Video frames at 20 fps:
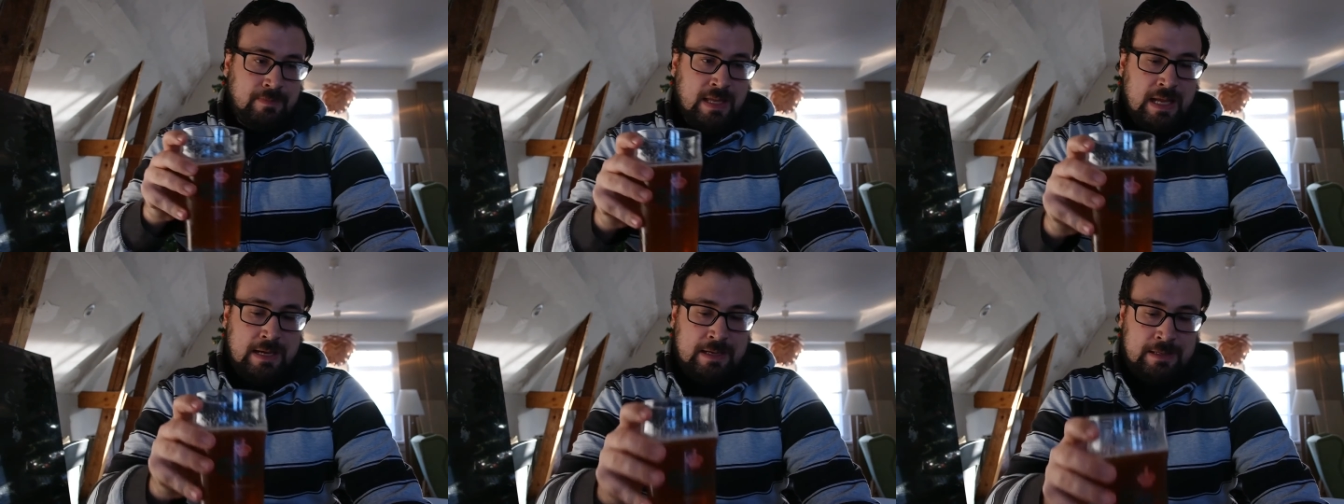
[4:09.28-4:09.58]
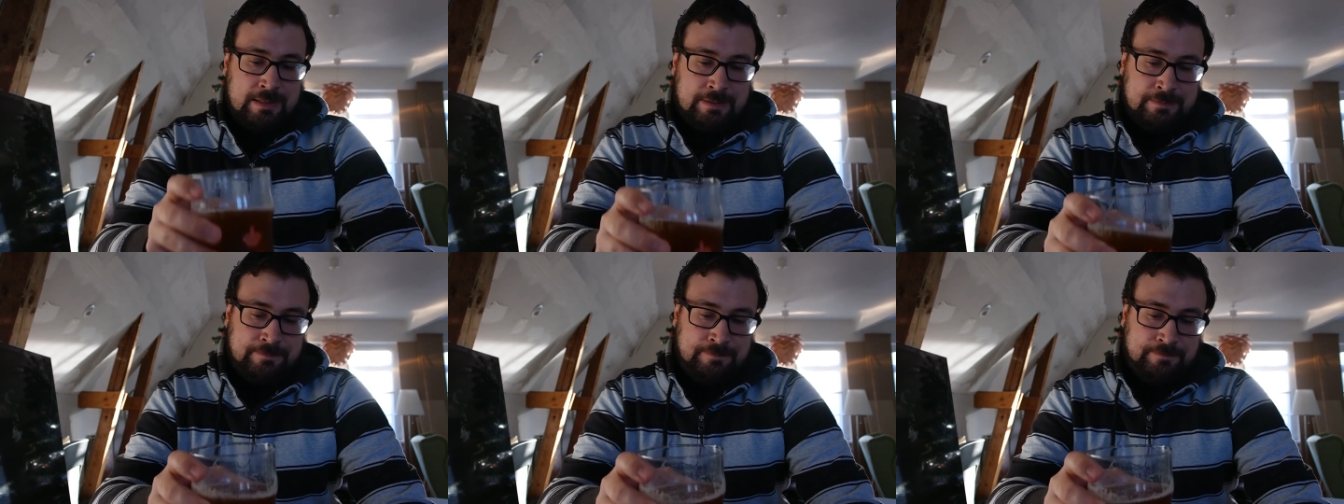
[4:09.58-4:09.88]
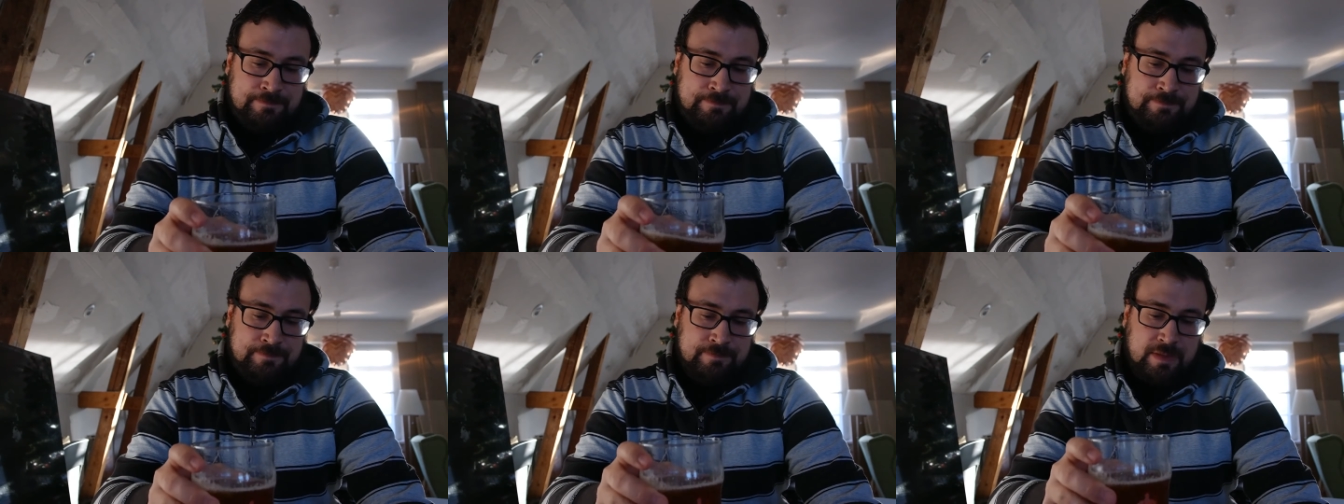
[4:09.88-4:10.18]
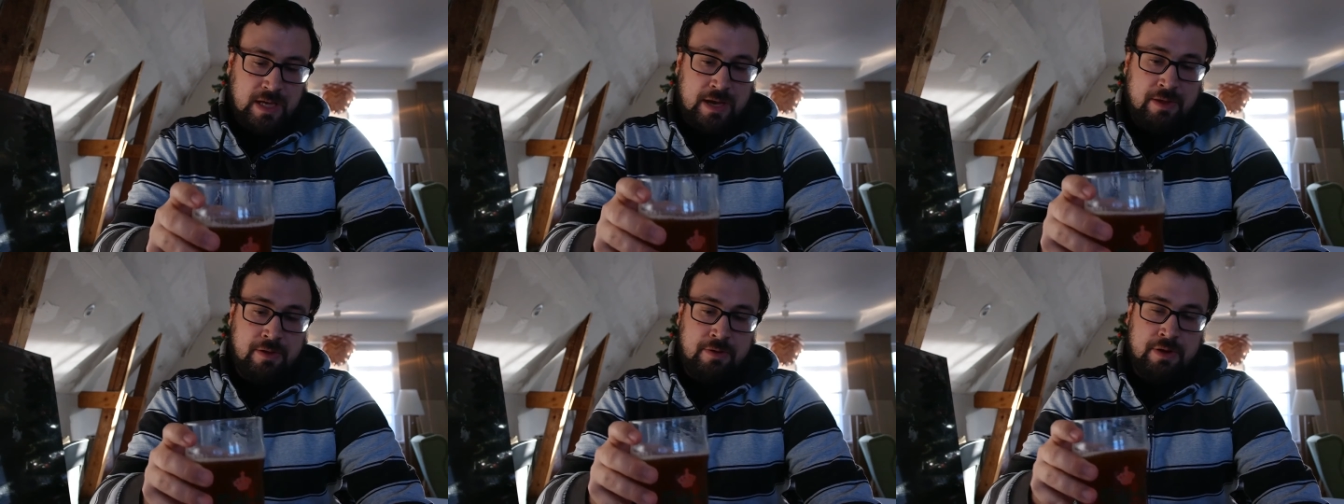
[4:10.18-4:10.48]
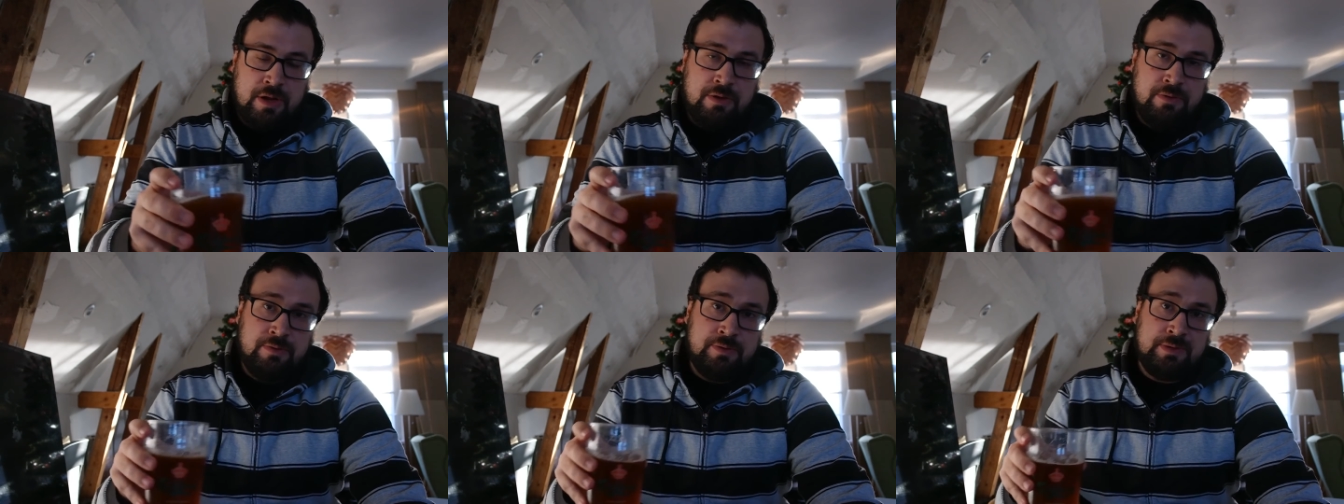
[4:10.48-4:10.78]
Um, other
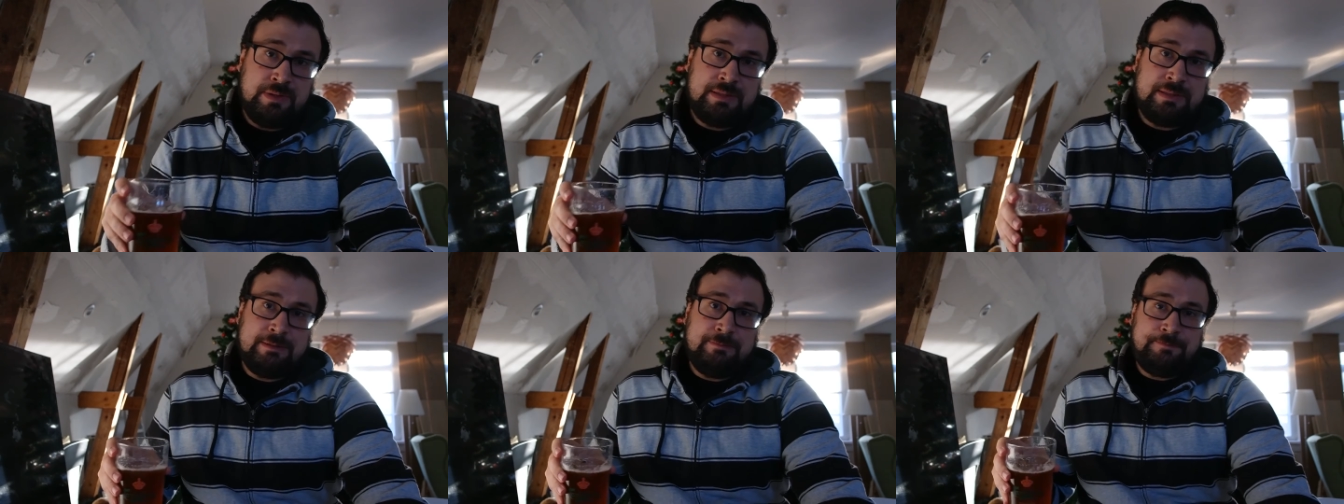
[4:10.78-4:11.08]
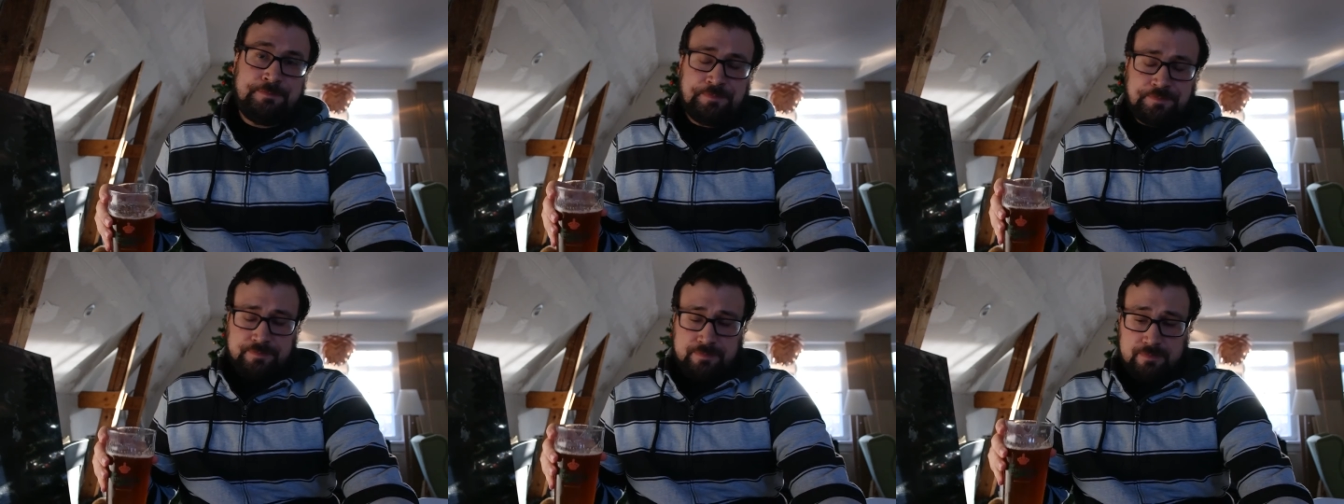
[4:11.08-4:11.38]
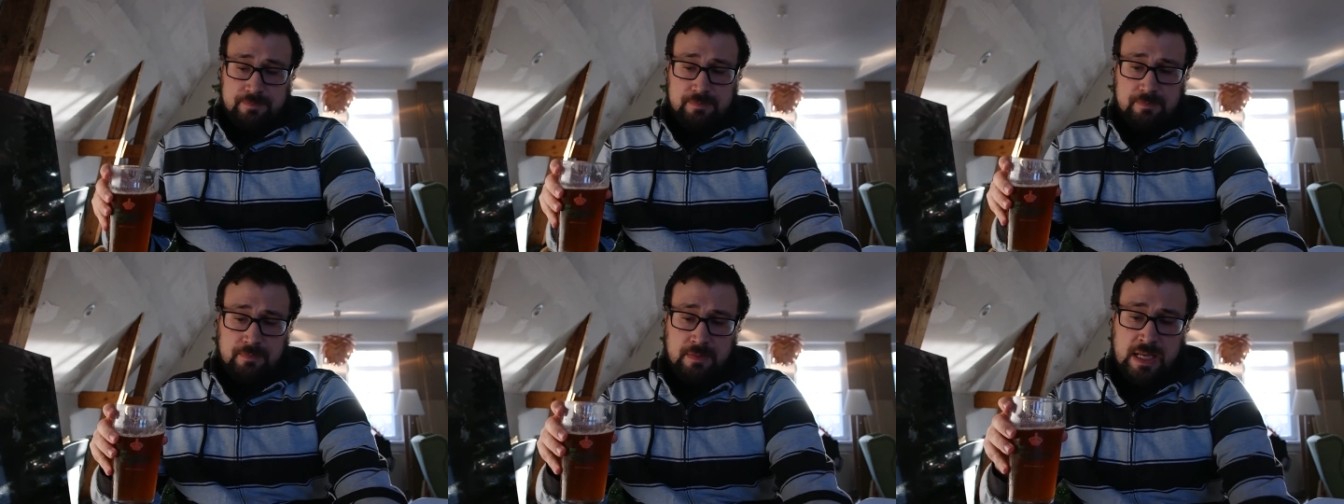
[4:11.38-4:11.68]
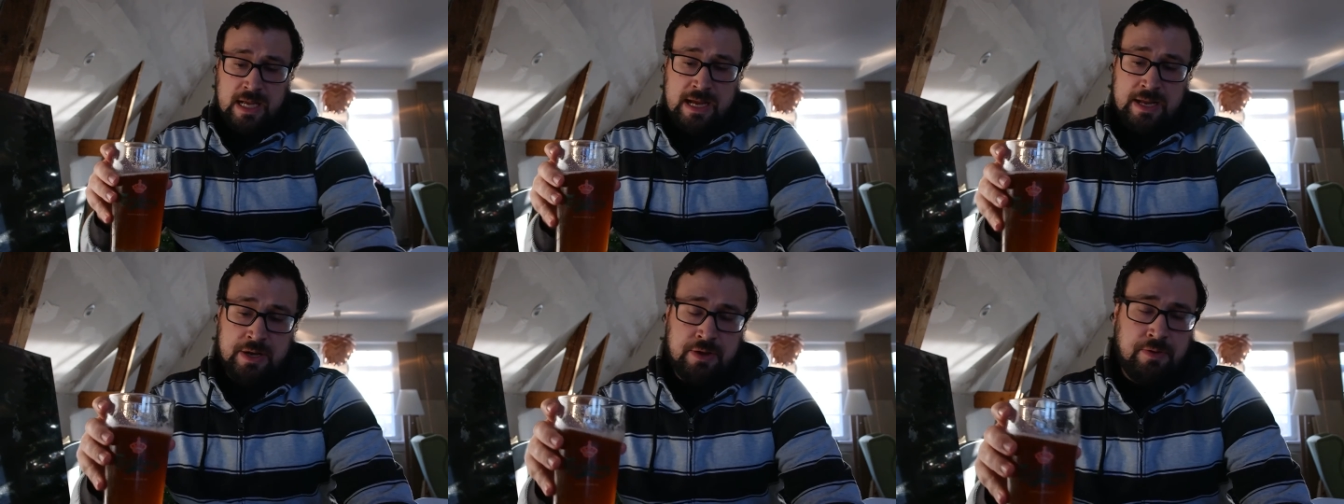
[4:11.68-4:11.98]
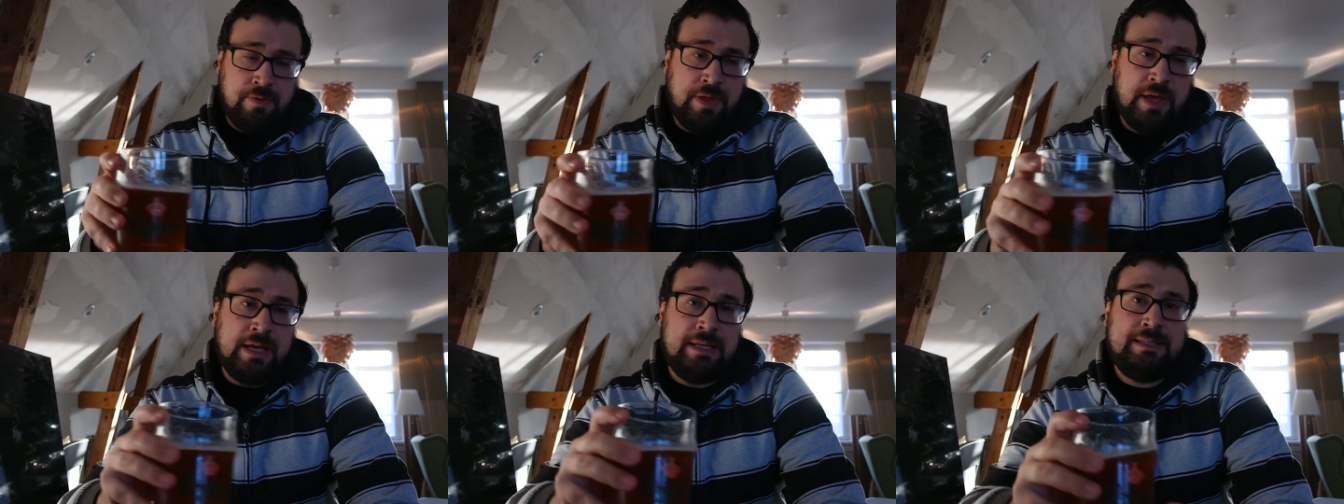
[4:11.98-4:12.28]
news. I
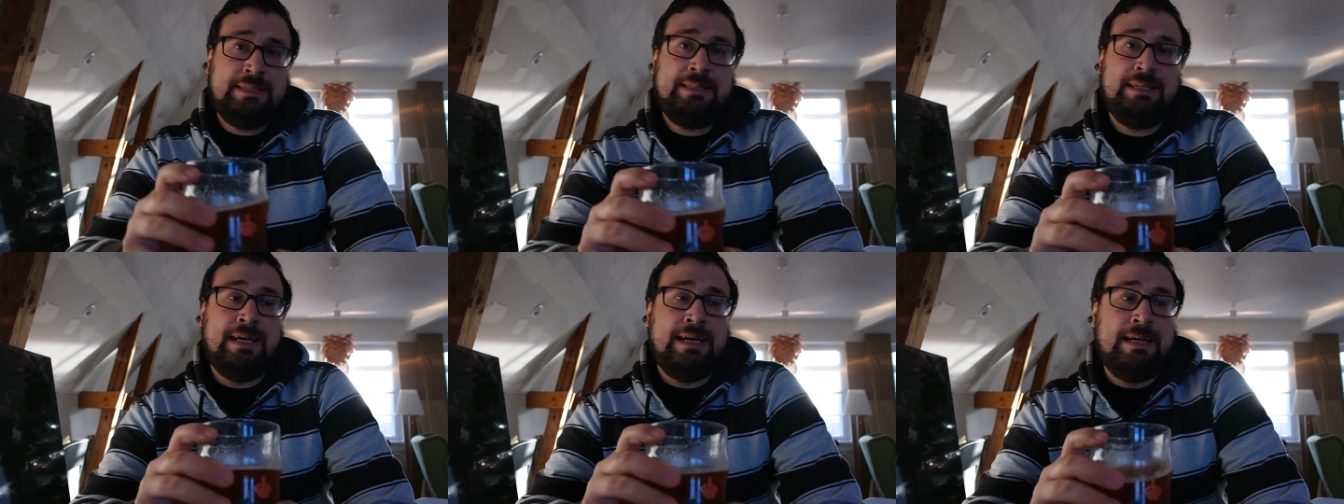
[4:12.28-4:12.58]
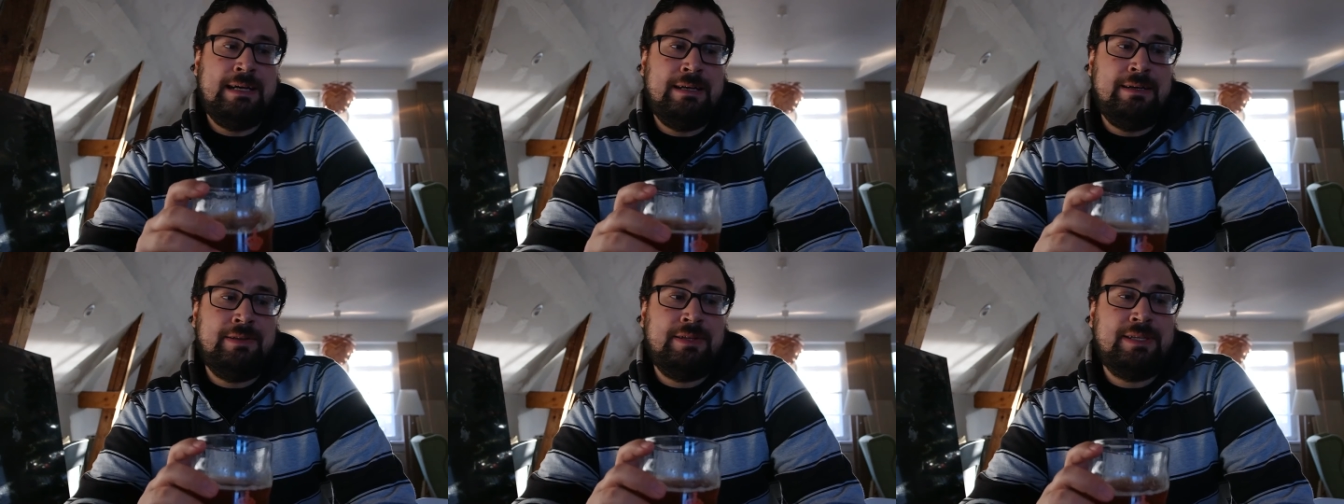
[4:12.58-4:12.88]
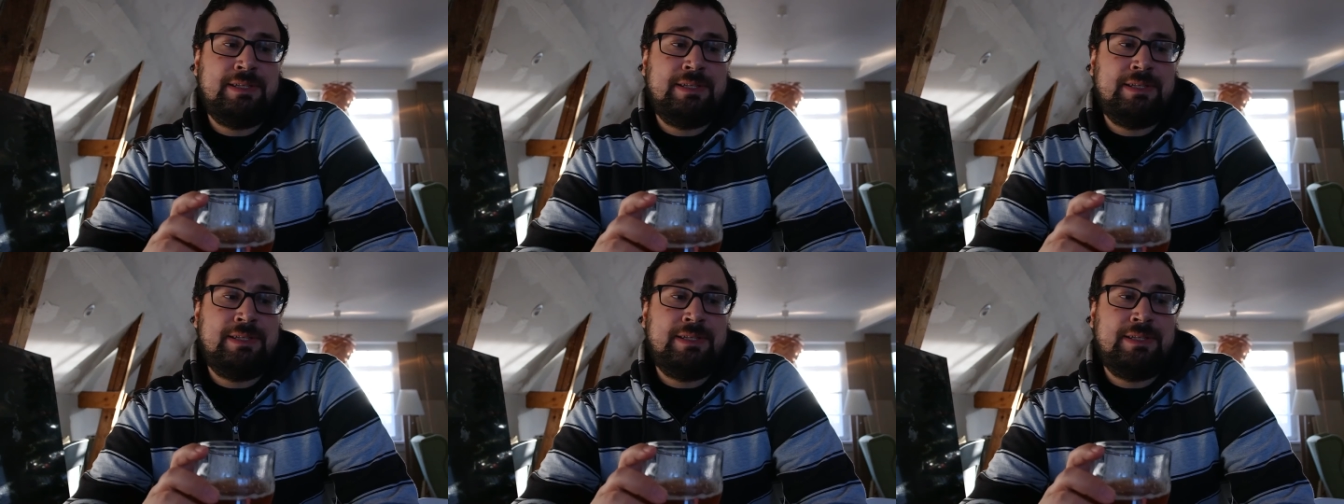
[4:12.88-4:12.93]
know that uh,